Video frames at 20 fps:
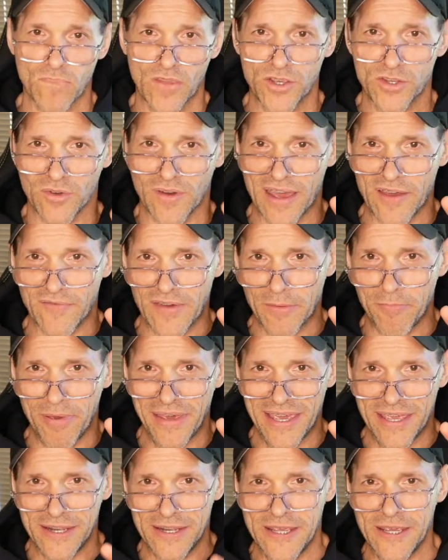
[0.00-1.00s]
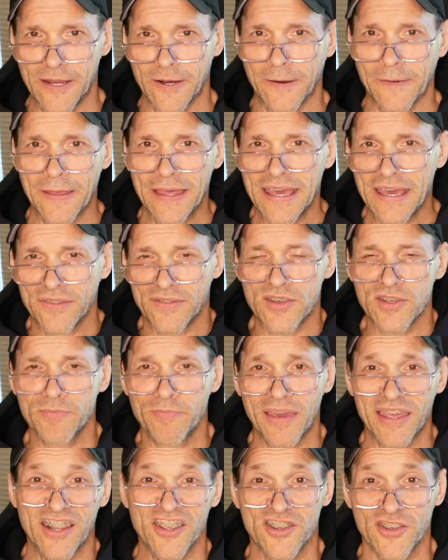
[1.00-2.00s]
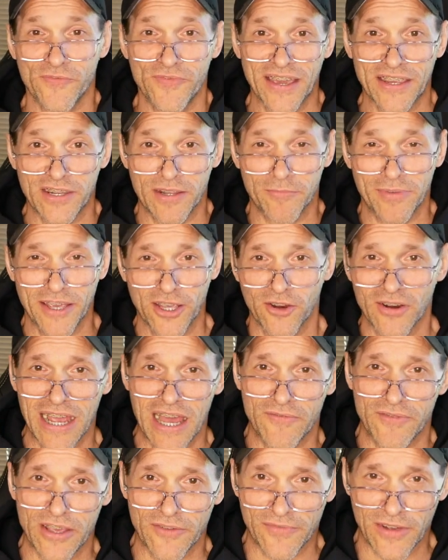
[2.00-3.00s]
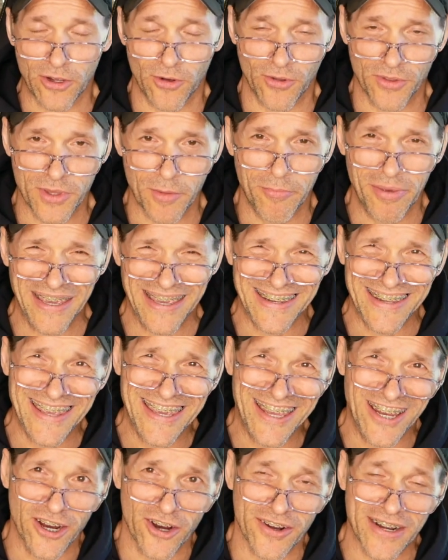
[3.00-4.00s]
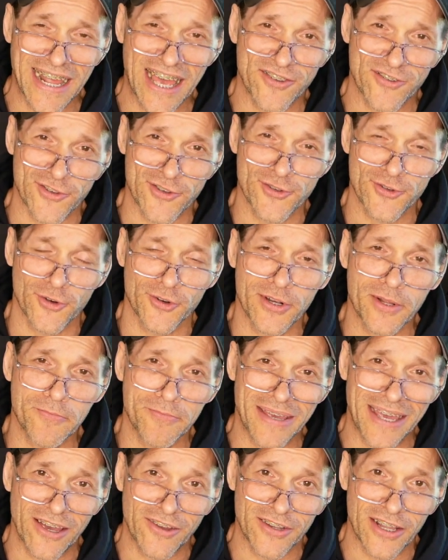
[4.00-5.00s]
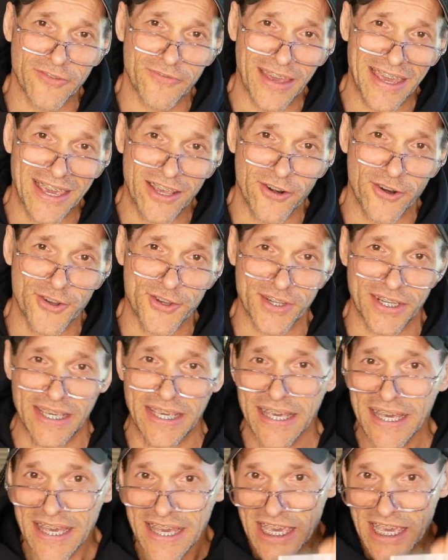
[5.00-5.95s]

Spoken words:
So I have a pen here. This pen is affected by gravity. If I hold the pen here, it has a certain amount of energy.